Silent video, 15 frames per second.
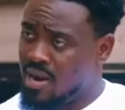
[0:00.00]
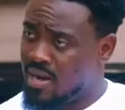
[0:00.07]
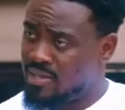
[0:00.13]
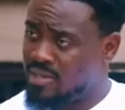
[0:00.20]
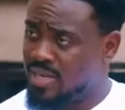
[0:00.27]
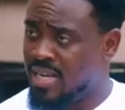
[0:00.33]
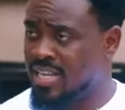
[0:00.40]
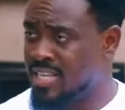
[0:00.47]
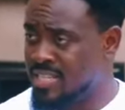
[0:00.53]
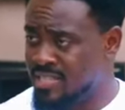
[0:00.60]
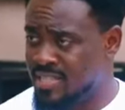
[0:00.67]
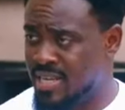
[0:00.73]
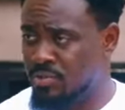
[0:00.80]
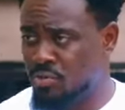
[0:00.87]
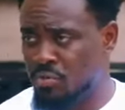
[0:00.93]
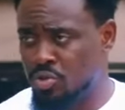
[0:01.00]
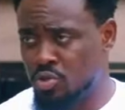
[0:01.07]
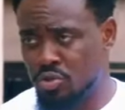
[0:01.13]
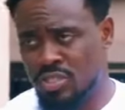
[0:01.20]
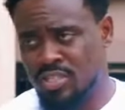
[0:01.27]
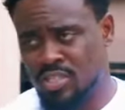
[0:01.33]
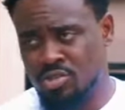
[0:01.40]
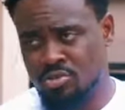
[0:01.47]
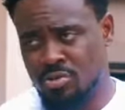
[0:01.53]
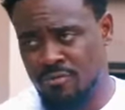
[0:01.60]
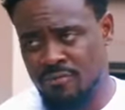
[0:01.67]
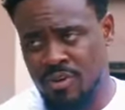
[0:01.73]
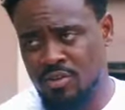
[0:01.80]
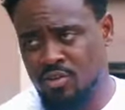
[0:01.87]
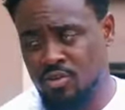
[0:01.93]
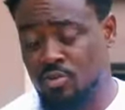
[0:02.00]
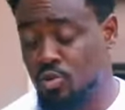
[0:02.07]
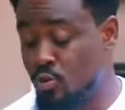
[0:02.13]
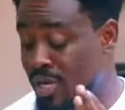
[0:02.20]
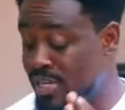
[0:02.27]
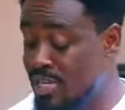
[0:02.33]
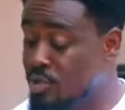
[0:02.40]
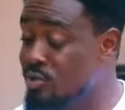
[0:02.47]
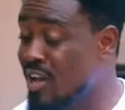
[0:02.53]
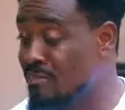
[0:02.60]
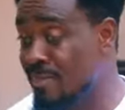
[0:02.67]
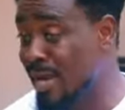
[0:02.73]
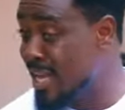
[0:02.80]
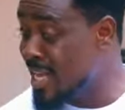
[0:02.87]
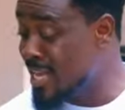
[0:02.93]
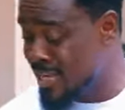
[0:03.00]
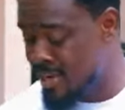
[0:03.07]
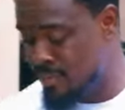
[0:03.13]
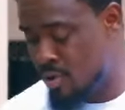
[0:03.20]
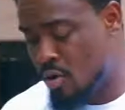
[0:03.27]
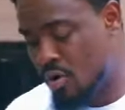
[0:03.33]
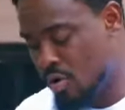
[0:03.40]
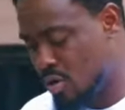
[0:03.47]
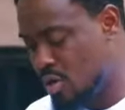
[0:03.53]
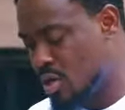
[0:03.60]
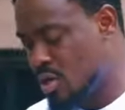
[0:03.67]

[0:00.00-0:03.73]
director and he said we'll be shooting this script very soon, so I need to have my A game on.